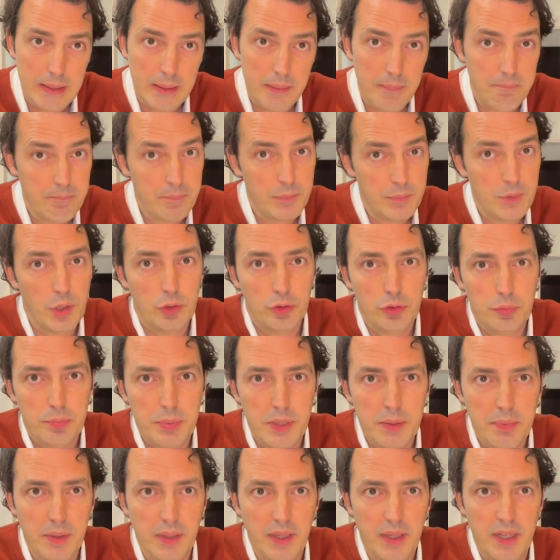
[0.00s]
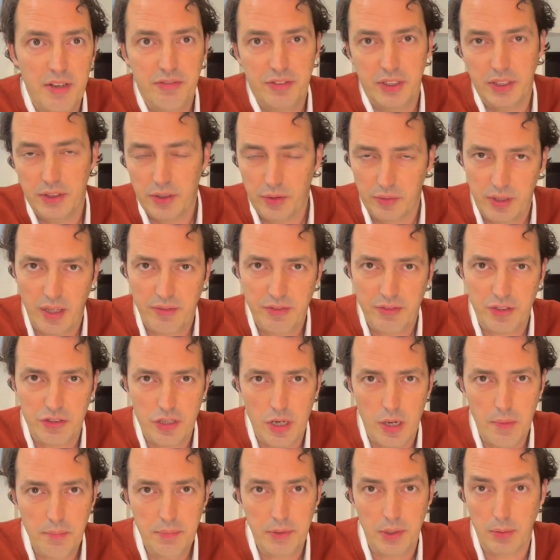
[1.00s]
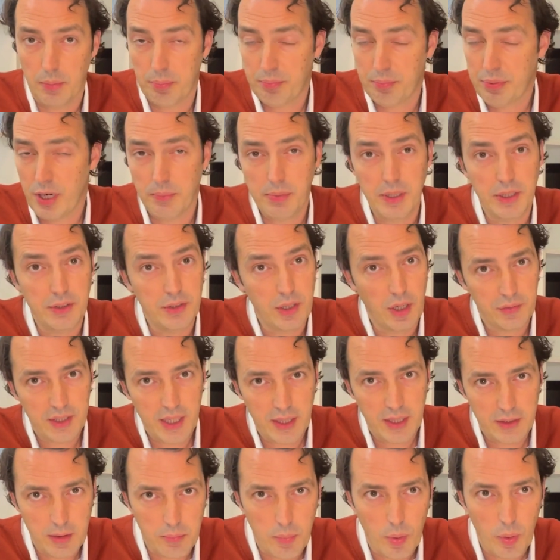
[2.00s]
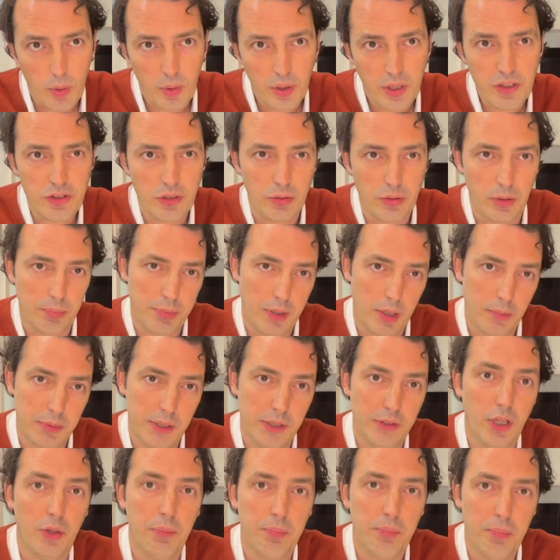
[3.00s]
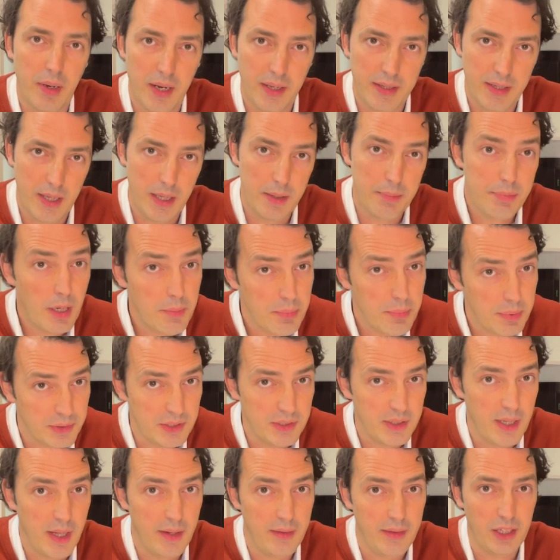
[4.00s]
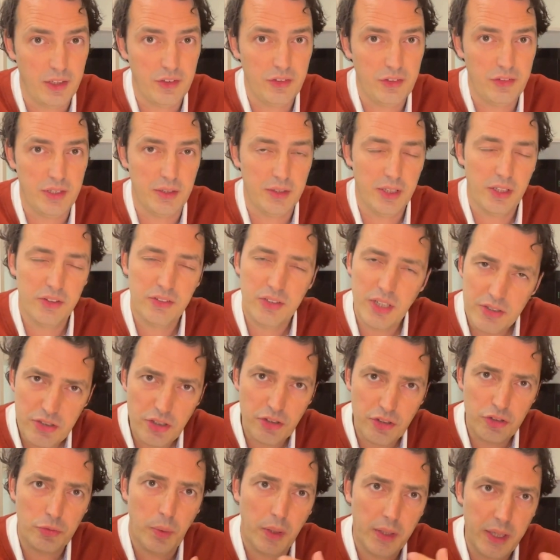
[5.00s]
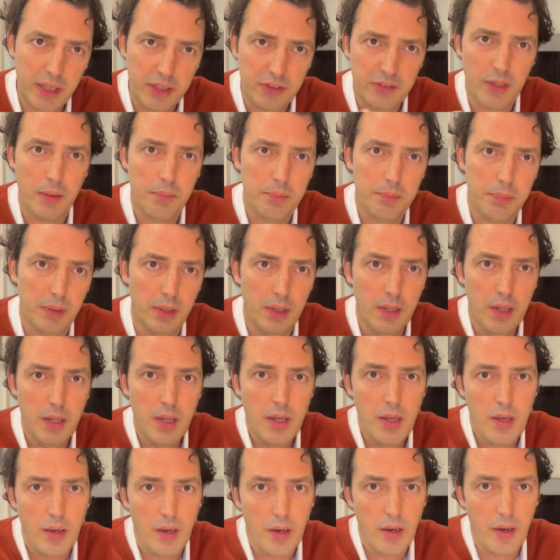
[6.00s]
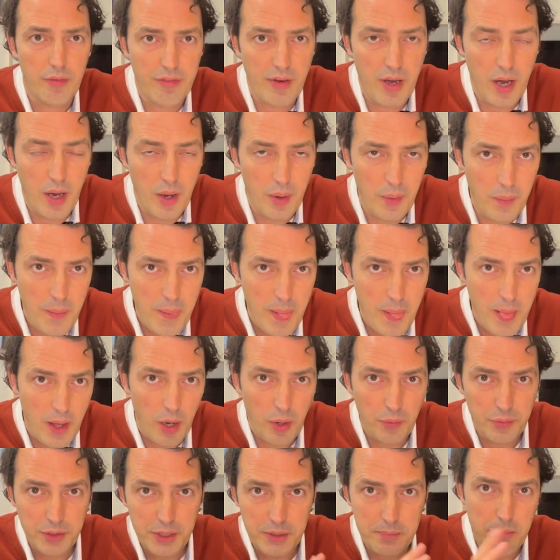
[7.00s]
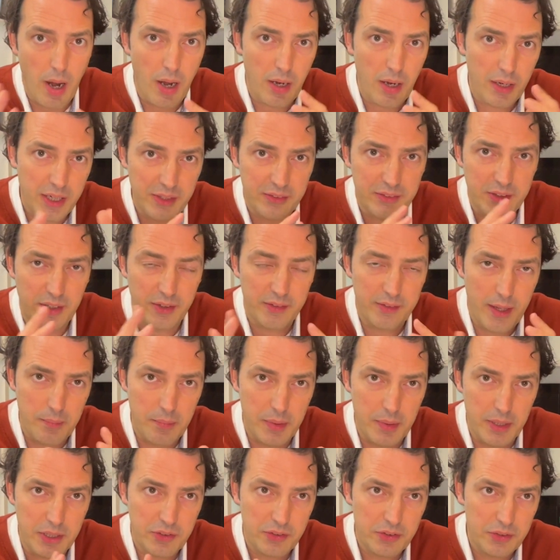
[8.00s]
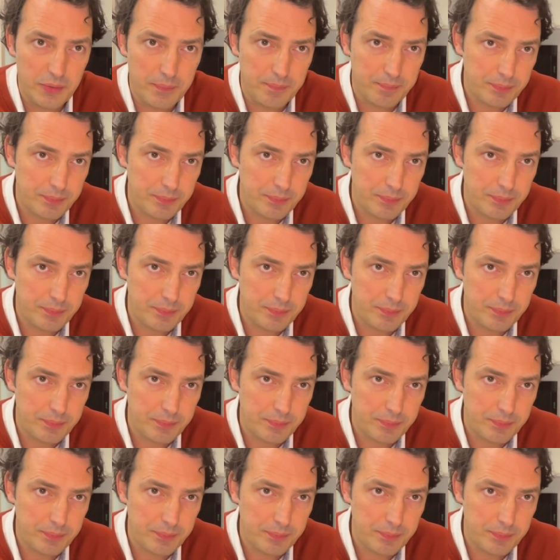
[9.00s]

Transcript: Those people, if they don't have a job, they will probably not get a mortgage, will probably not buy a property then next year. That's just one example of how the market dynamics